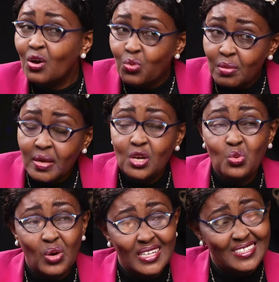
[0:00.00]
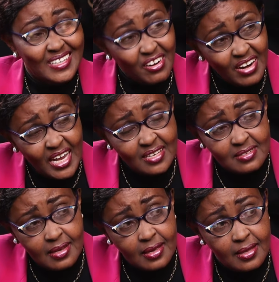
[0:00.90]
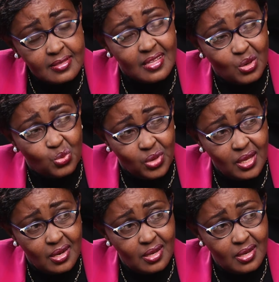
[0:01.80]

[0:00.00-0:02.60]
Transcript: The women who are sterilized against their will.